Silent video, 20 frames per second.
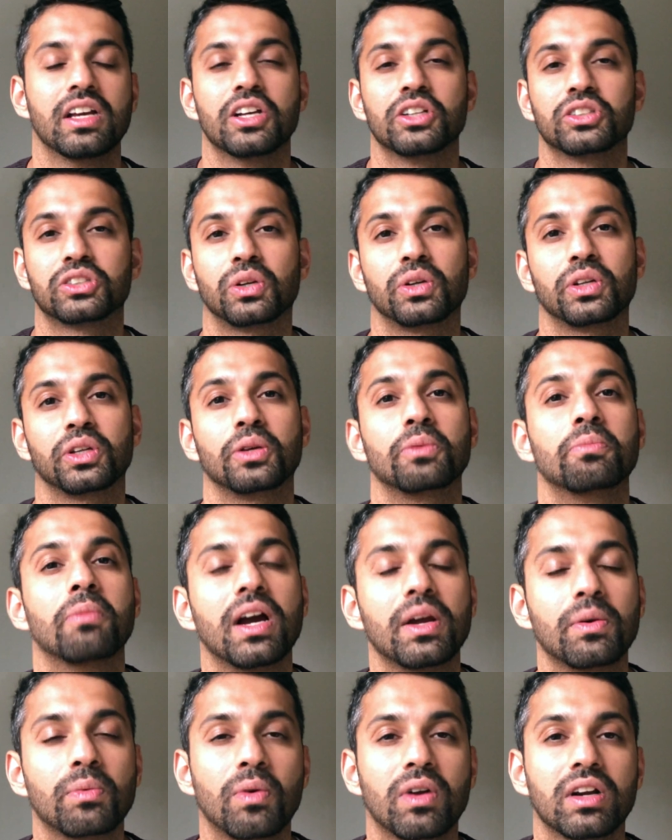So you
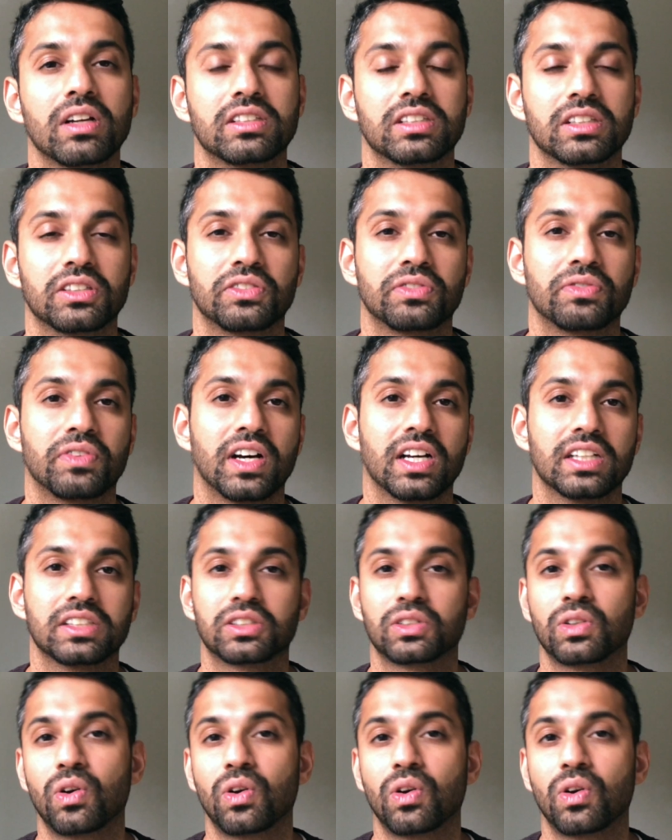might want to just first